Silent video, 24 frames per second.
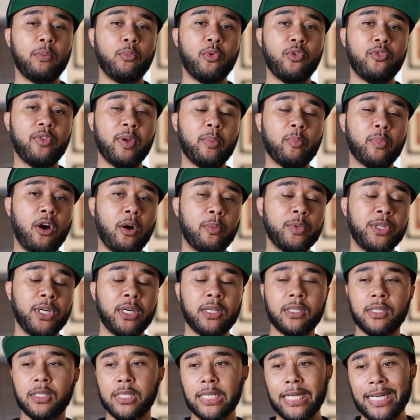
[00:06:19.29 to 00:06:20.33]
moving
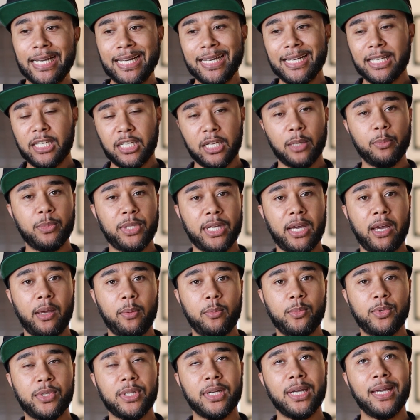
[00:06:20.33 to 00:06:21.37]
objects,
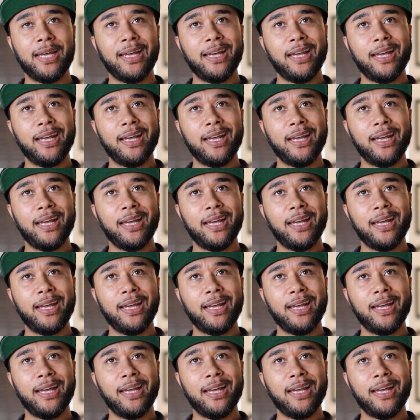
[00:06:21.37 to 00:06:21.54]
sometimes